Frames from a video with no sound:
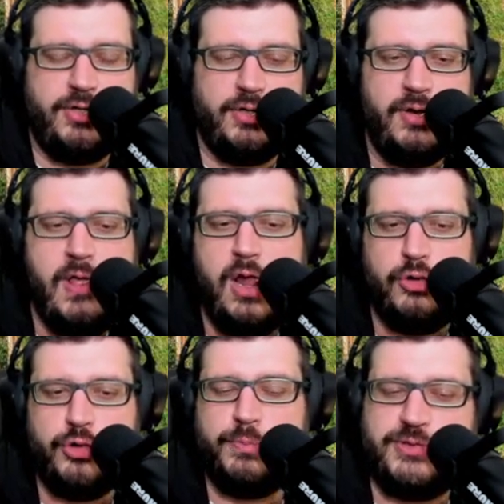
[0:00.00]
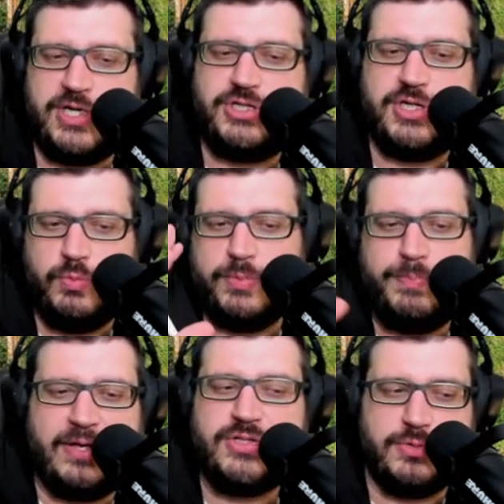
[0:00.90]
your position. We're
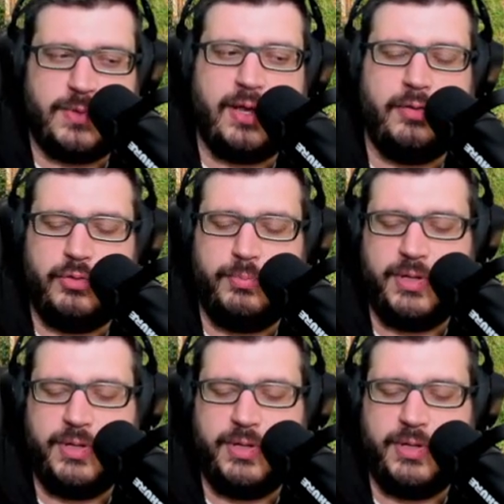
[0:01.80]
bouncing around a little.